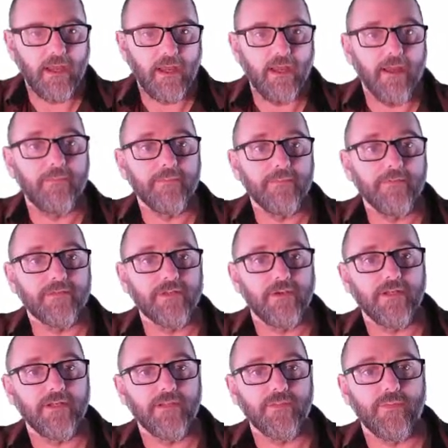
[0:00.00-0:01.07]
So
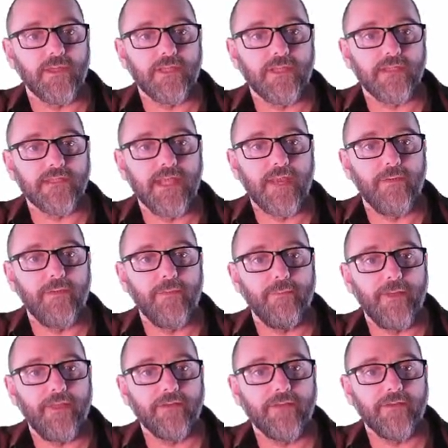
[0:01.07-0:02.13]
I can just put example
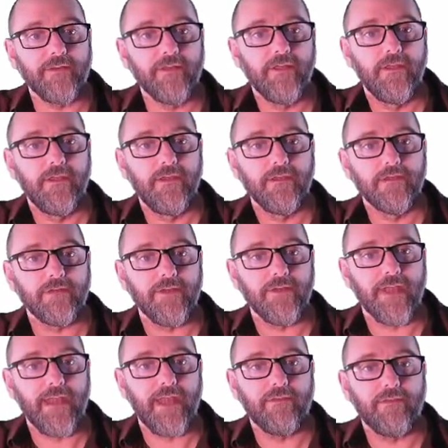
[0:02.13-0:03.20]
method to
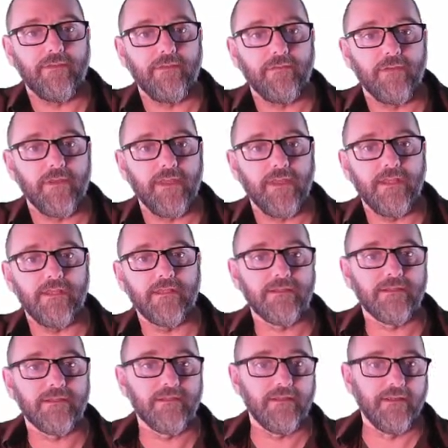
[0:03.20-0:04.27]
add 3
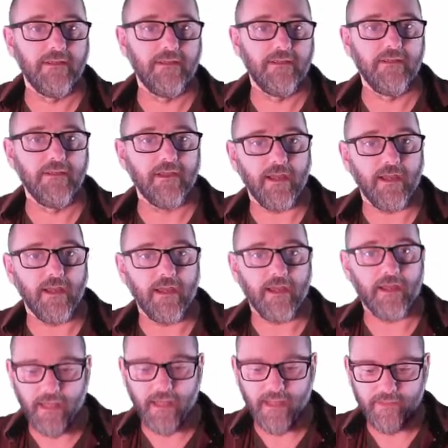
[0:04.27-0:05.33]
ints,
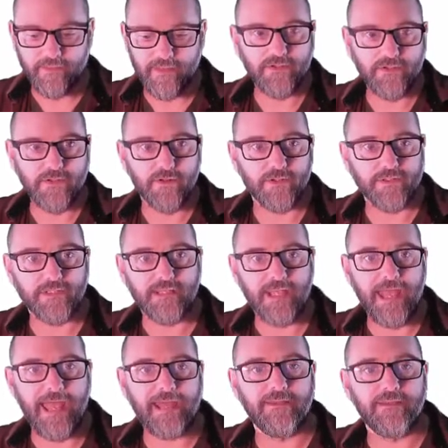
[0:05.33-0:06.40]
and then you notice it's
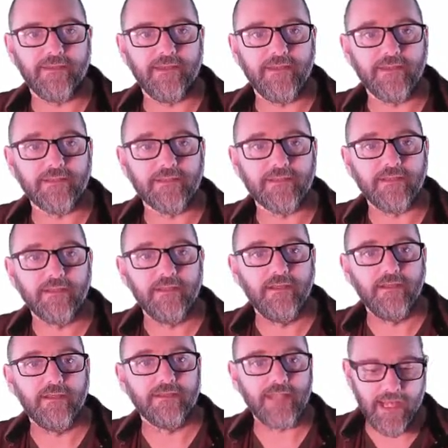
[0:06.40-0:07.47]
added these
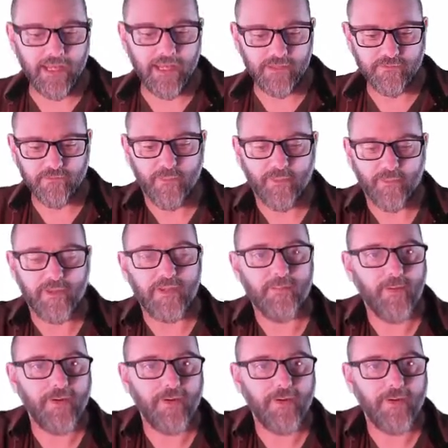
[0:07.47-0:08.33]
tags for me.